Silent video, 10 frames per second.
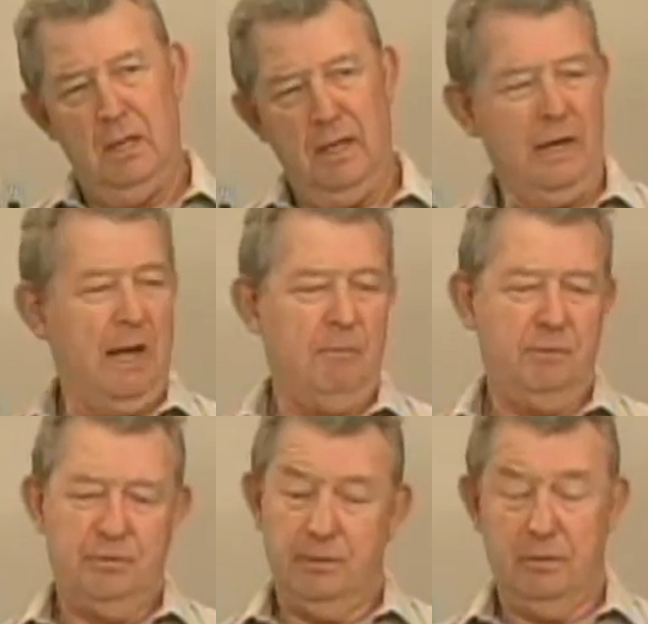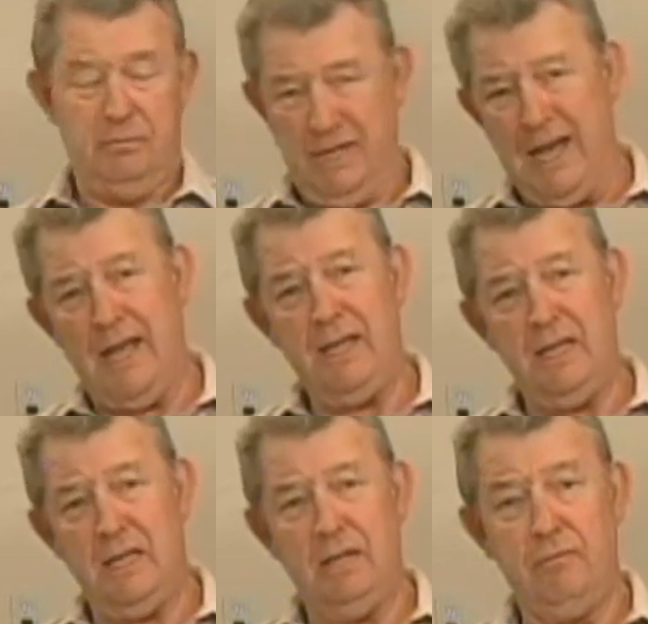And I was so
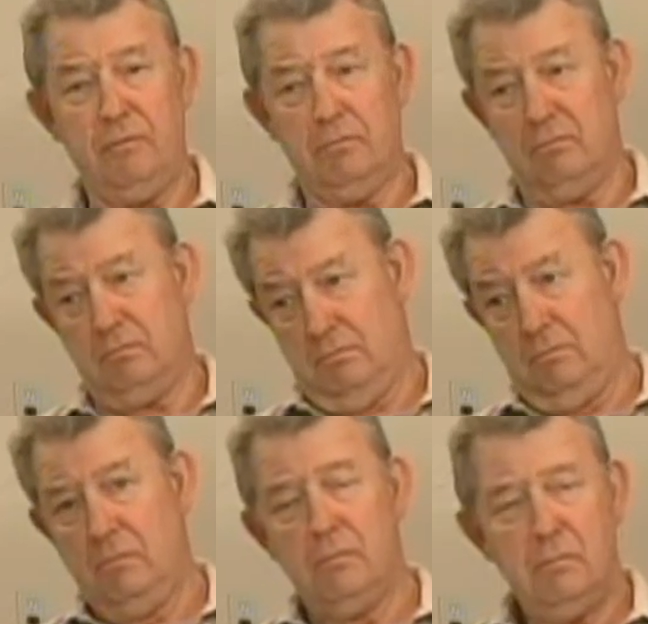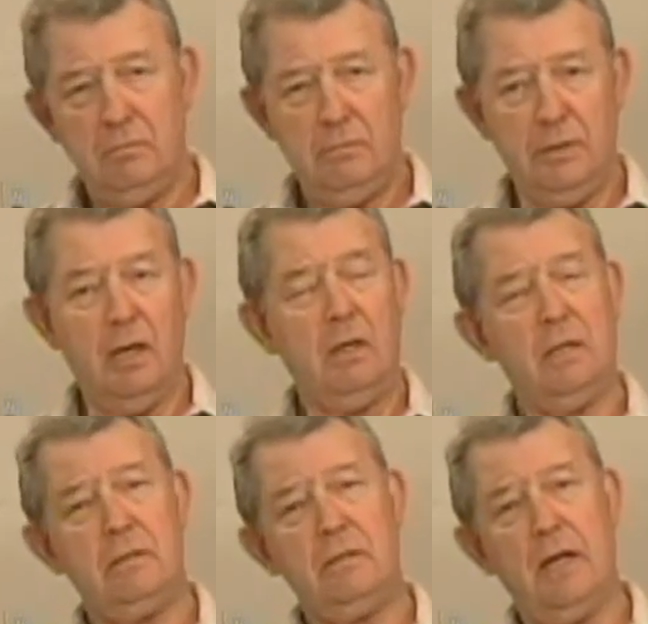naive and young
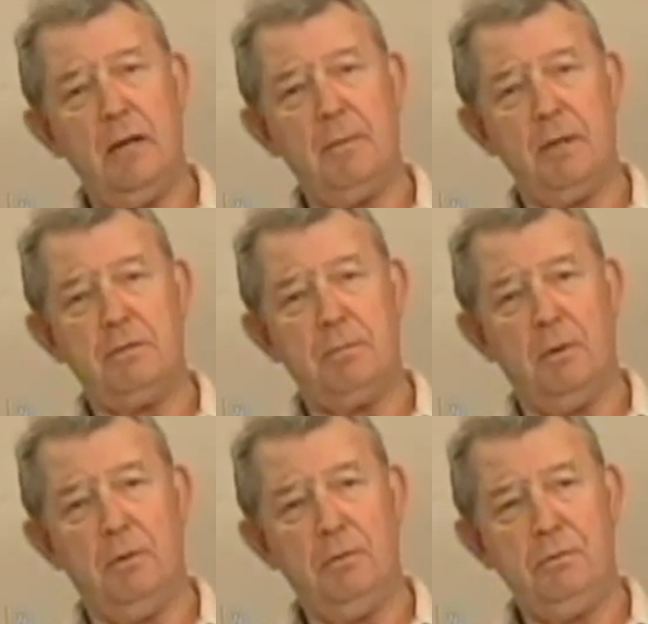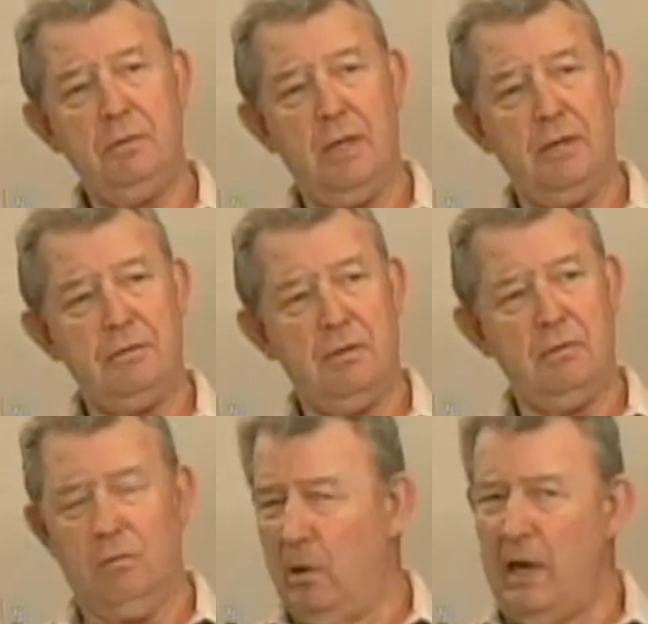at the time, I suppose. I
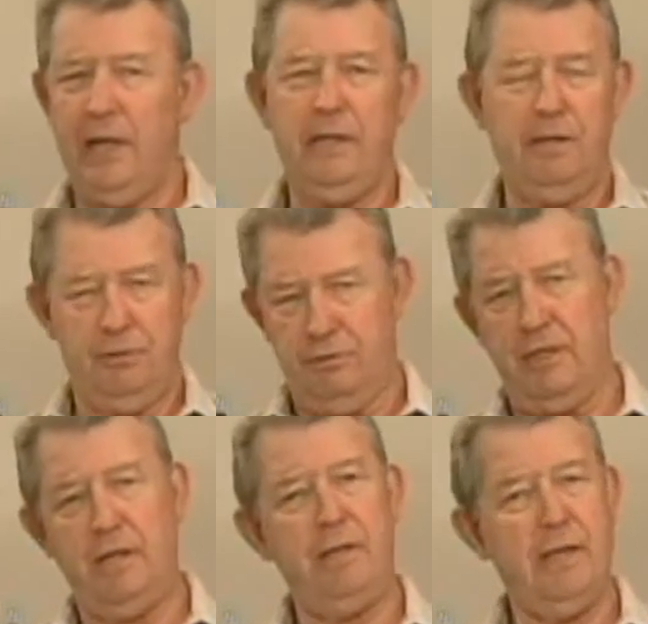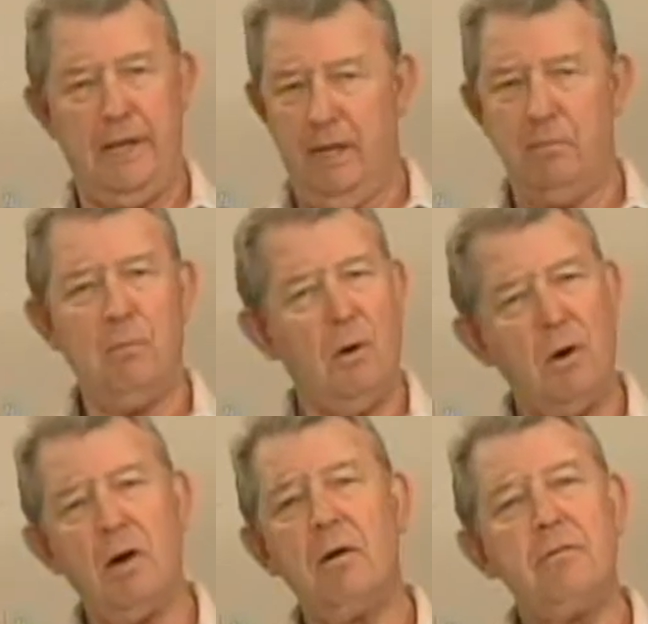said, "Why do you say that,
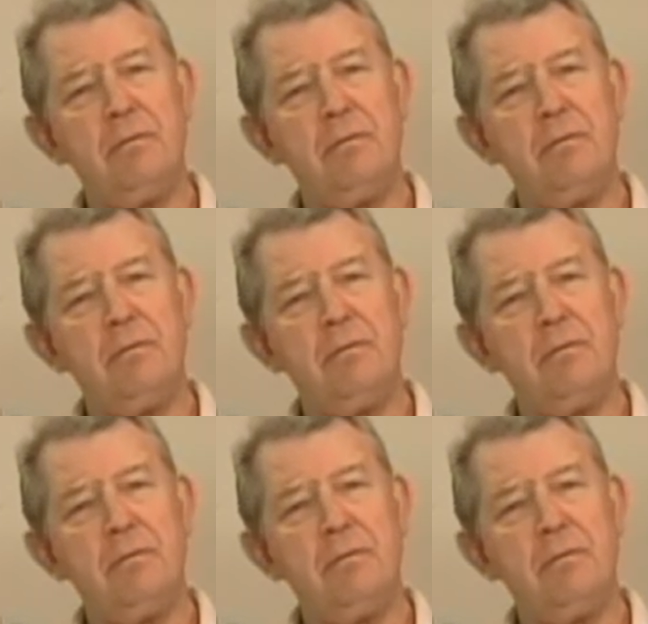Marv?"